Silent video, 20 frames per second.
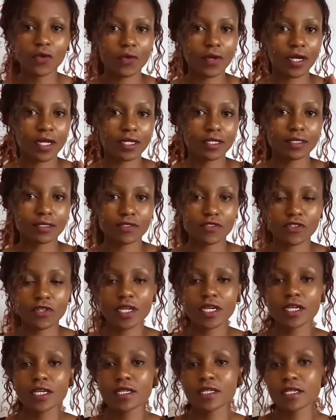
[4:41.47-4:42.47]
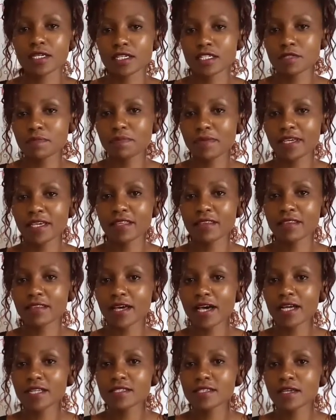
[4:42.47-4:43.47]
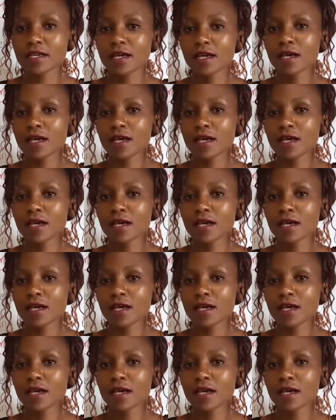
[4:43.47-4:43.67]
can try and explain that.